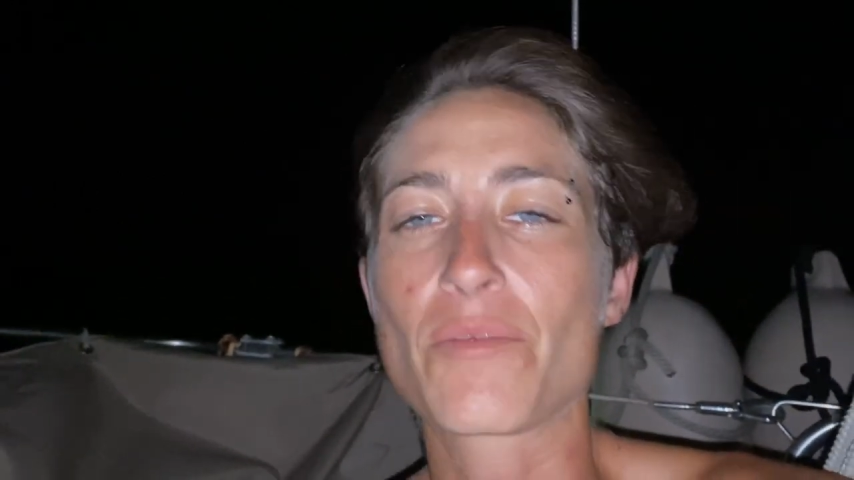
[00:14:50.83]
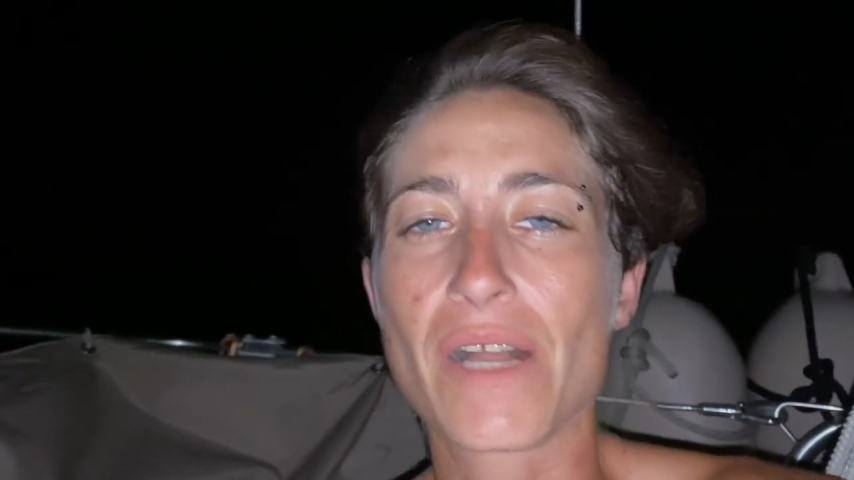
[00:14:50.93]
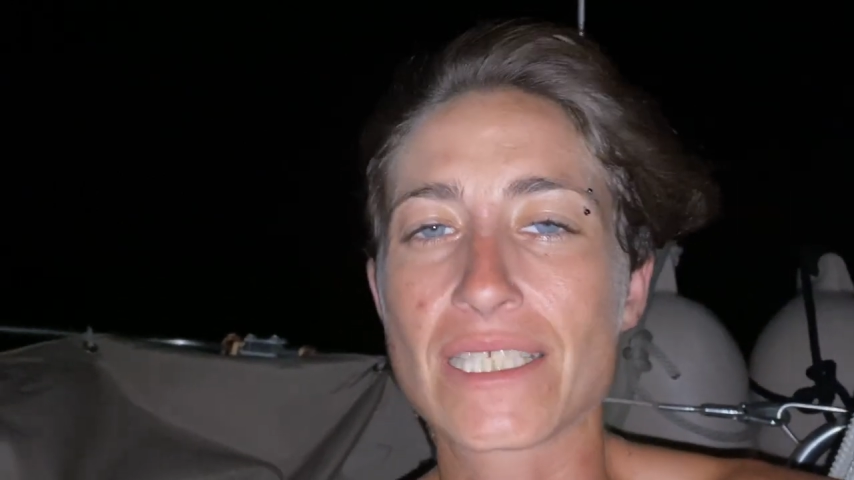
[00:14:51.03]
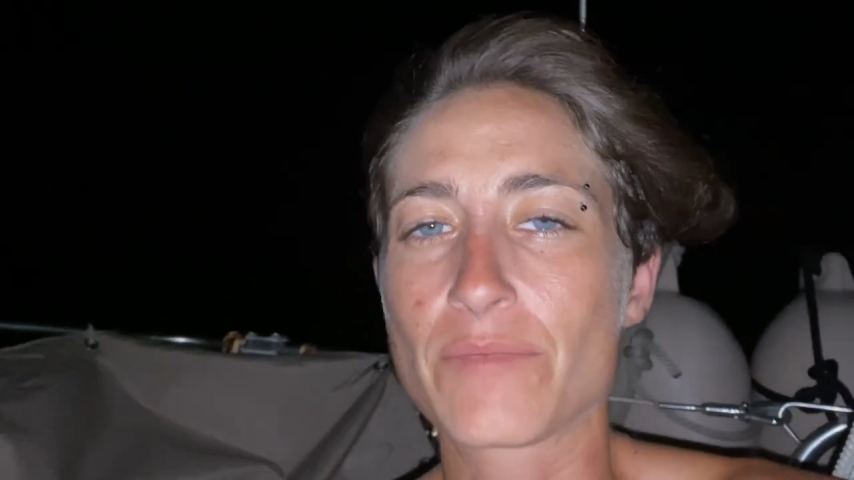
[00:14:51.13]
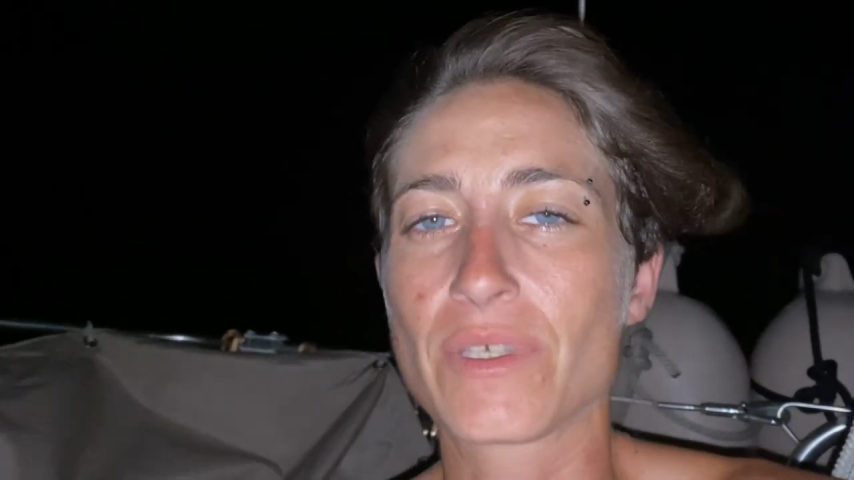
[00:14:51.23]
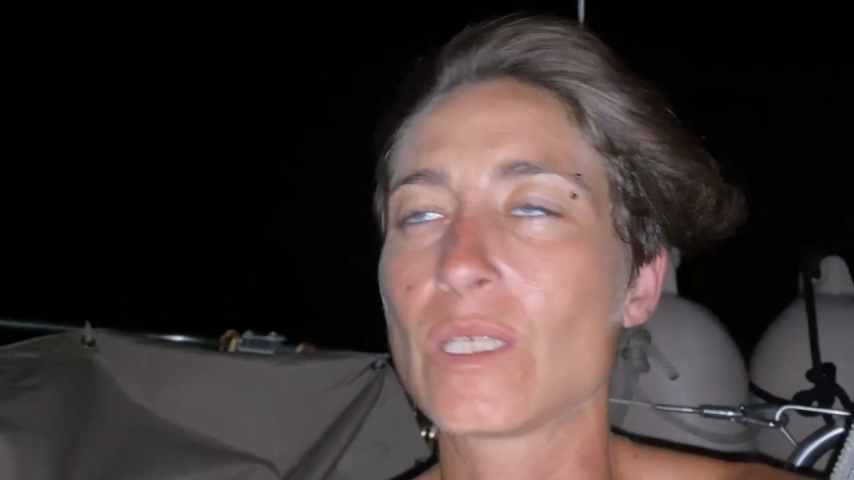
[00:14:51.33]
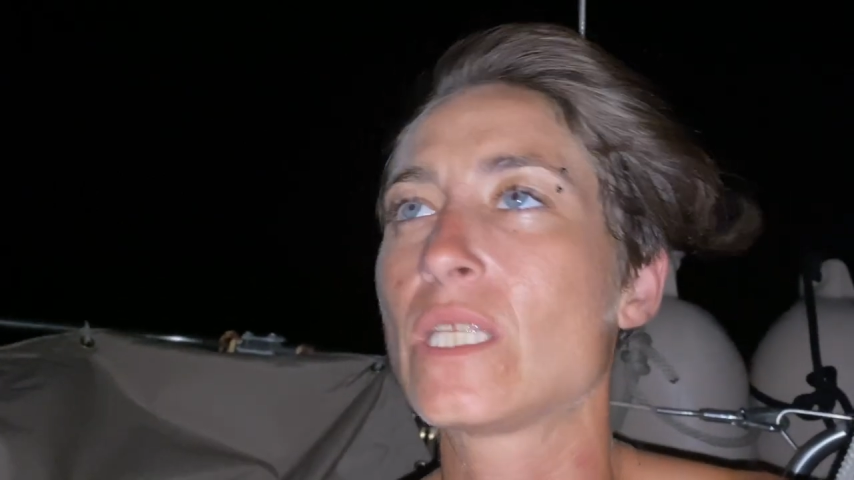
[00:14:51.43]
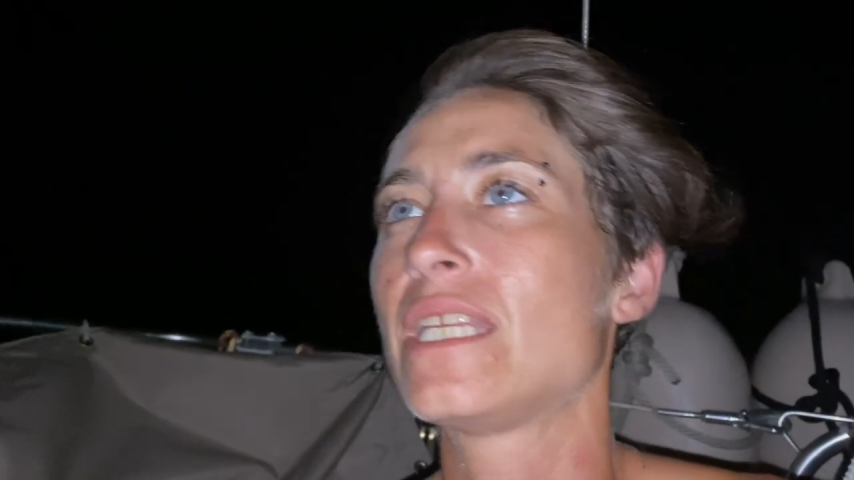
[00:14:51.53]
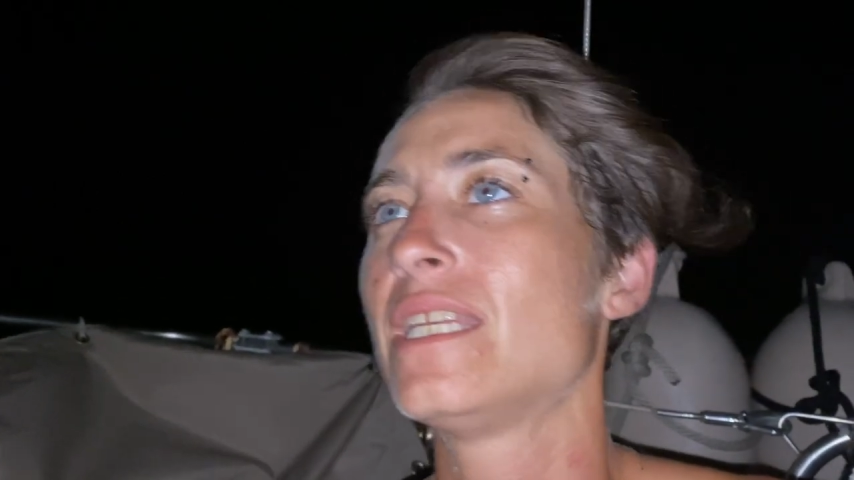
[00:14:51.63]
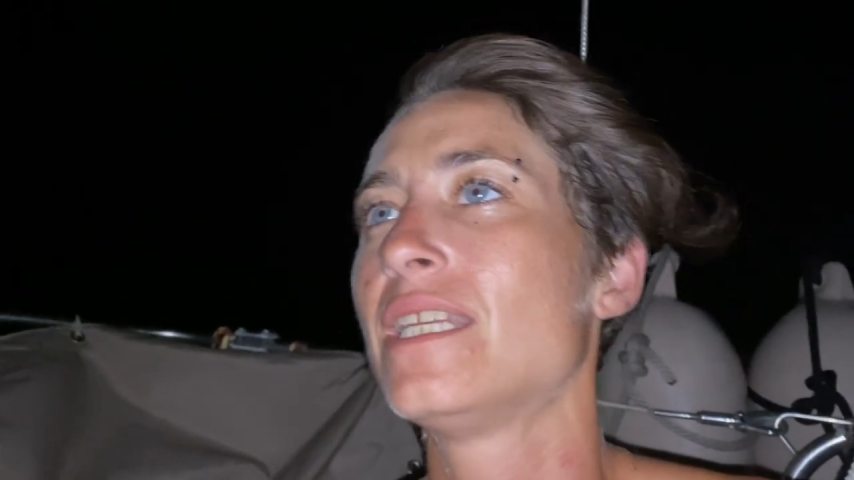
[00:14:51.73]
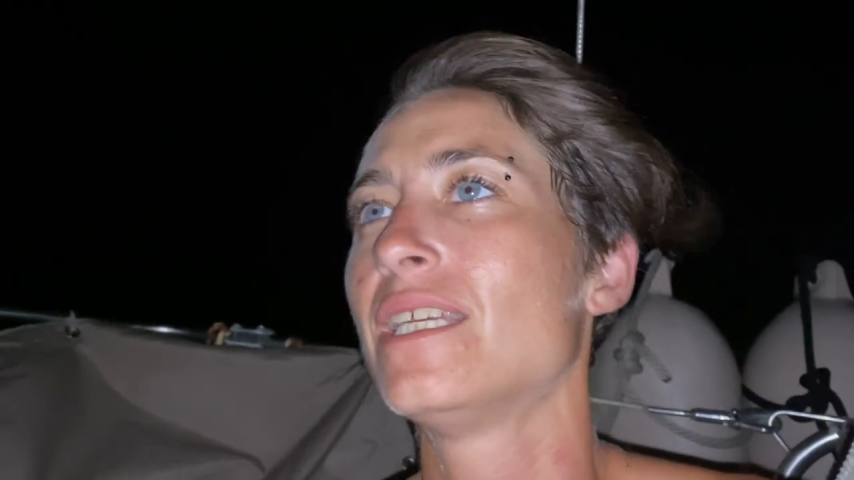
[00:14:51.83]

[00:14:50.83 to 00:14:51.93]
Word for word: a possibility.